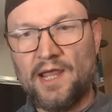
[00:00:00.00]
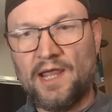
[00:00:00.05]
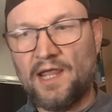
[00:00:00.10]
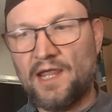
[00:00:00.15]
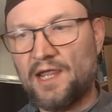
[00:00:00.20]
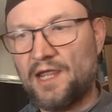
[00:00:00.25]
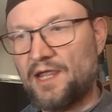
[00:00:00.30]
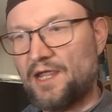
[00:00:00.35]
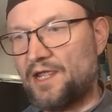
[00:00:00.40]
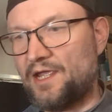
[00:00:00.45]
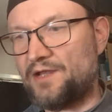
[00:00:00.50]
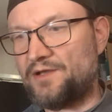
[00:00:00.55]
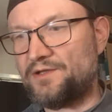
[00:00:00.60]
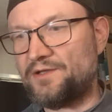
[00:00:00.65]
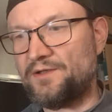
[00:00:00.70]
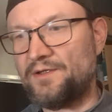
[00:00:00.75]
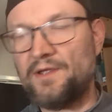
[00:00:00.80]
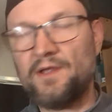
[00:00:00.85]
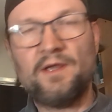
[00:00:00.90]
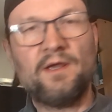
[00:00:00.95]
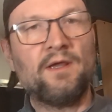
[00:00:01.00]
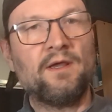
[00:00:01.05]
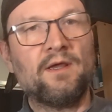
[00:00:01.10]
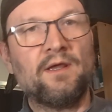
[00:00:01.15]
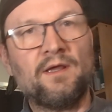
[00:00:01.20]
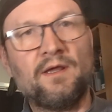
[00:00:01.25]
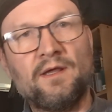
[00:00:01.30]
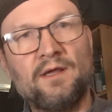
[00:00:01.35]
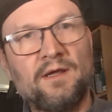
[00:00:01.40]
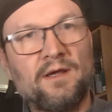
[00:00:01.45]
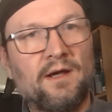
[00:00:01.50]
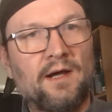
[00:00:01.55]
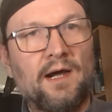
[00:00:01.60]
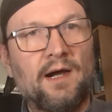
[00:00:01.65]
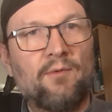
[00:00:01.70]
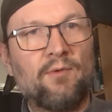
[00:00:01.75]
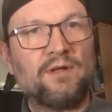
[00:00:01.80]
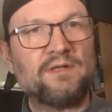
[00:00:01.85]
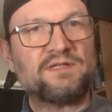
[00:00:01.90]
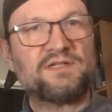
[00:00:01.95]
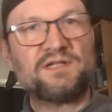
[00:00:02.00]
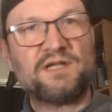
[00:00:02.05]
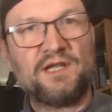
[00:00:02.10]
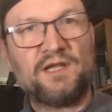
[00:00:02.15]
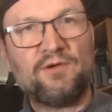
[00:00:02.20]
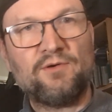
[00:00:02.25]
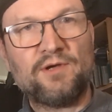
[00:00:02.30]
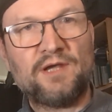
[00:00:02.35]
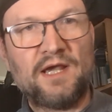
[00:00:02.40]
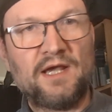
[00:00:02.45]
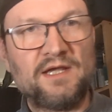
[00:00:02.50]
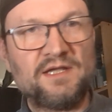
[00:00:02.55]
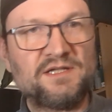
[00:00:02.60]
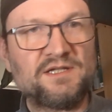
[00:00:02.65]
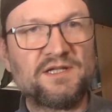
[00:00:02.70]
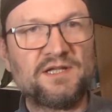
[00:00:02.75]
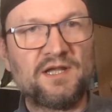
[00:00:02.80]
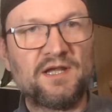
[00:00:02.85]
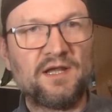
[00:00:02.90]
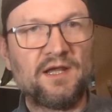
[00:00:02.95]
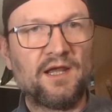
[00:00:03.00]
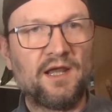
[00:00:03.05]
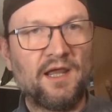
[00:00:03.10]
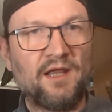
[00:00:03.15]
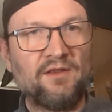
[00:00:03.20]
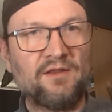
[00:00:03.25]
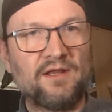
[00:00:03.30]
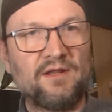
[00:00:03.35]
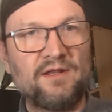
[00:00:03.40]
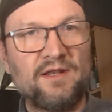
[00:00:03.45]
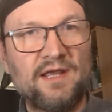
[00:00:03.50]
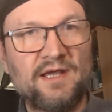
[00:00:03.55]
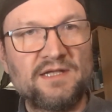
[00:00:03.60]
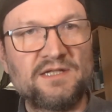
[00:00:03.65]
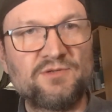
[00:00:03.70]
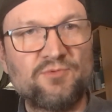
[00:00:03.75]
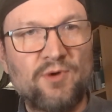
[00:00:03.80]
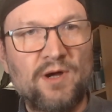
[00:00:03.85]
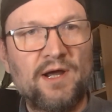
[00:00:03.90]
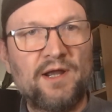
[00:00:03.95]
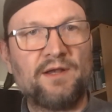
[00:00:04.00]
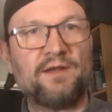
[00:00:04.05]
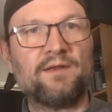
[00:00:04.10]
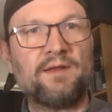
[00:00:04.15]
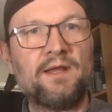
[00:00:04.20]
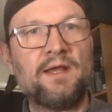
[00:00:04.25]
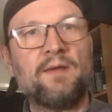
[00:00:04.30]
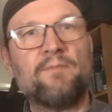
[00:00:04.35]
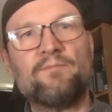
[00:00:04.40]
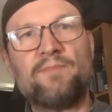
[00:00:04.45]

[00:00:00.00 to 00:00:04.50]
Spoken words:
and I will see you guys in the next one.